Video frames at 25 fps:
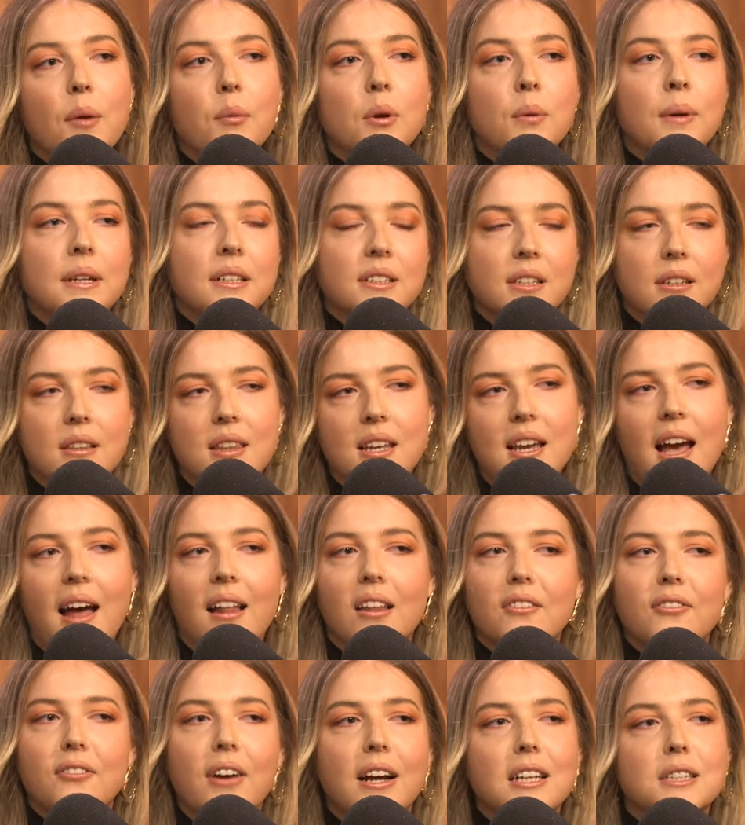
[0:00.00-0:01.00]
and we went to the
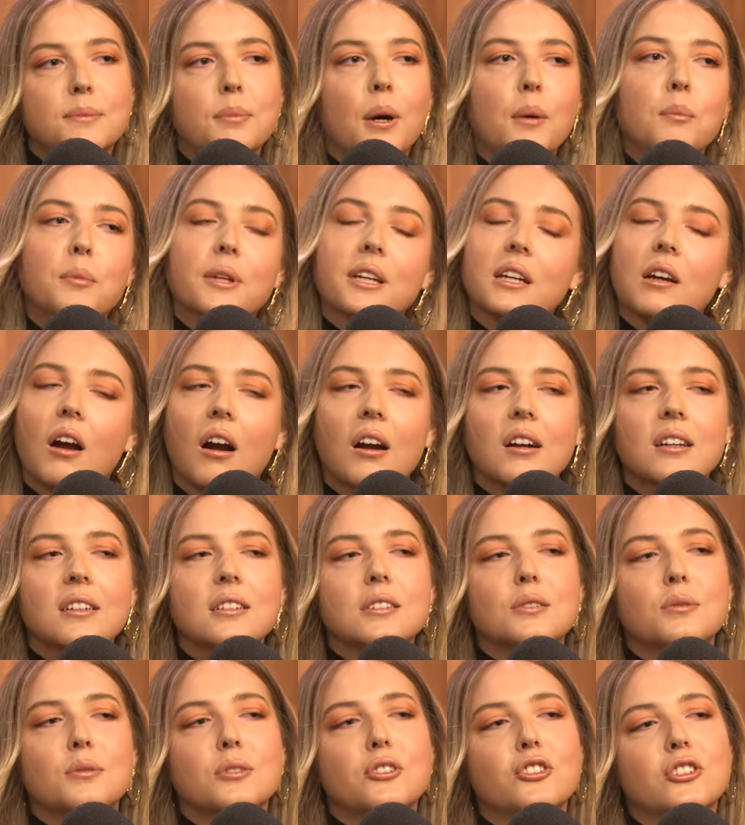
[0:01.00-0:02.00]
Halifax Public
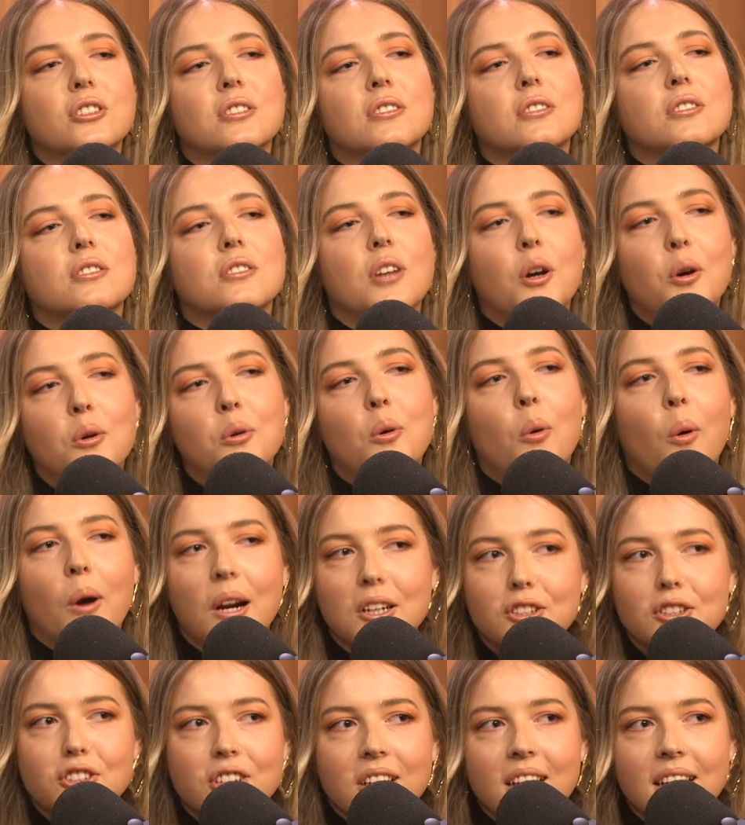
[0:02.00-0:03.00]
Gardens, which is so
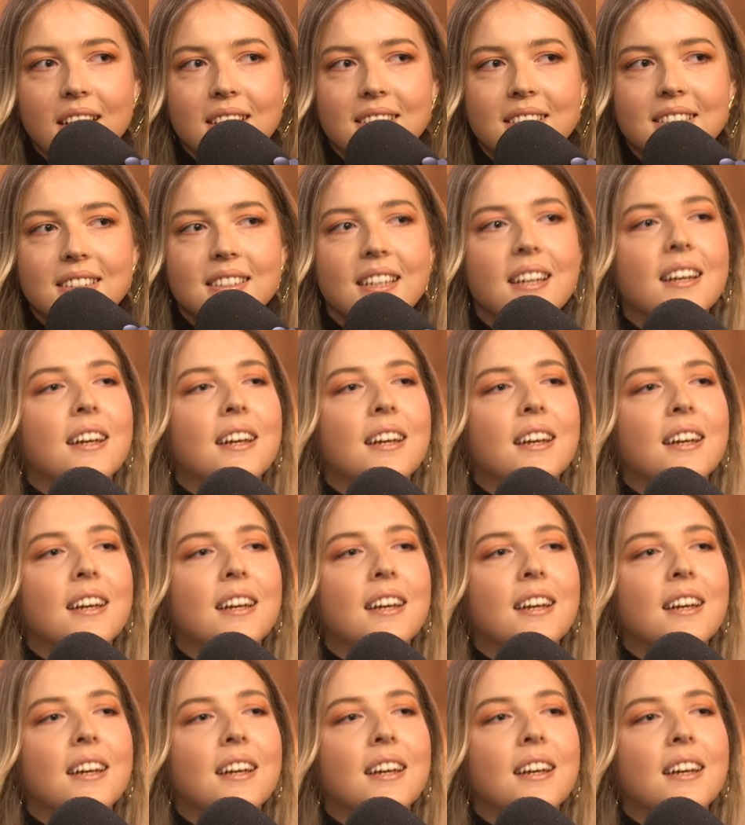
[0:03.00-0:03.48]
gorgeous.